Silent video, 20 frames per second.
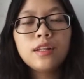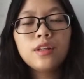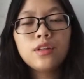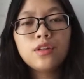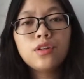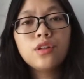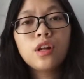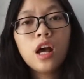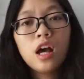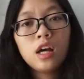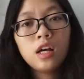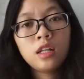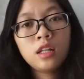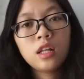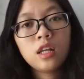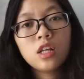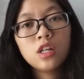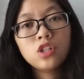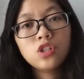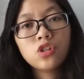do not
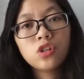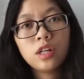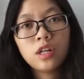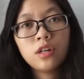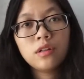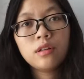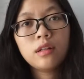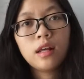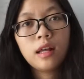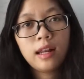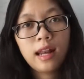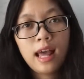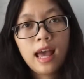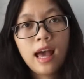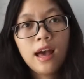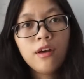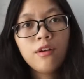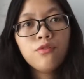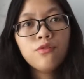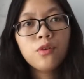introduce an
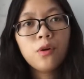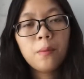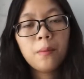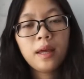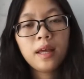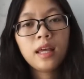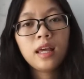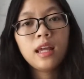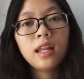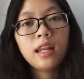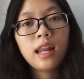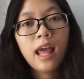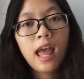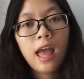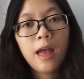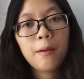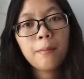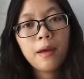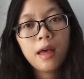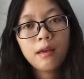app for making
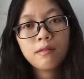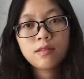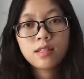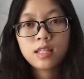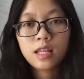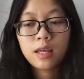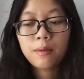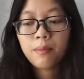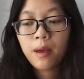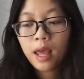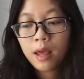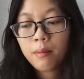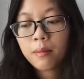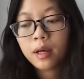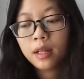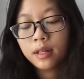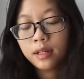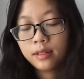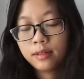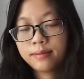NFC
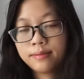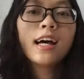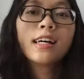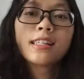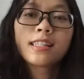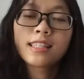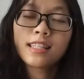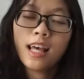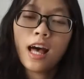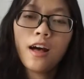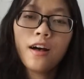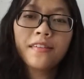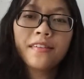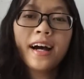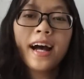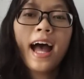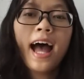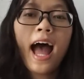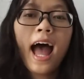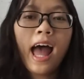payment. So
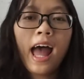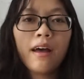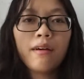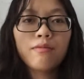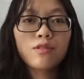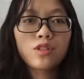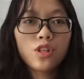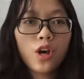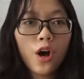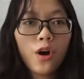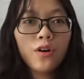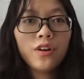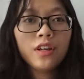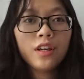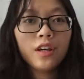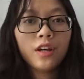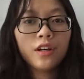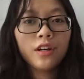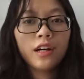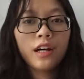I have told
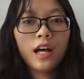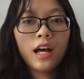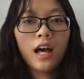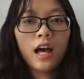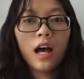you